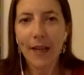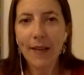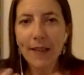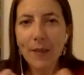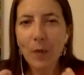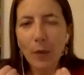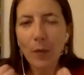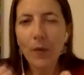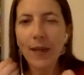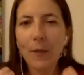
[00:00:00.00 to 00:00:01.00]
This is what we're
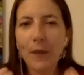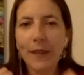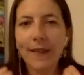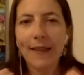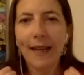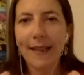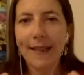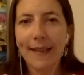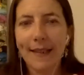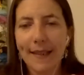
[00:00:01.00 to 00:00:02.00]
really wanting to
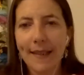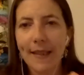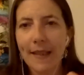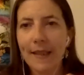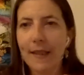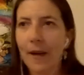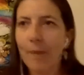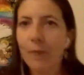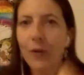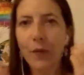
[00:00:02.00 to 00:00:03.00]
access, it's
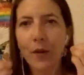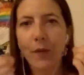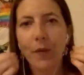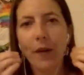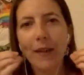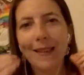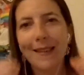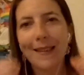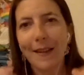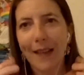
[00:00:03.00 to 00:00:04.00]
the very
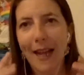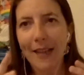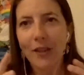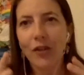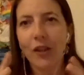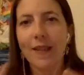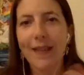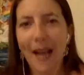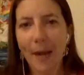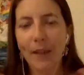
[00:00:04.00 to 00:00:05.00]
subtle energy that's
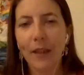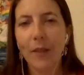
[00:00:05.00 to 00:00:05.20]
happening in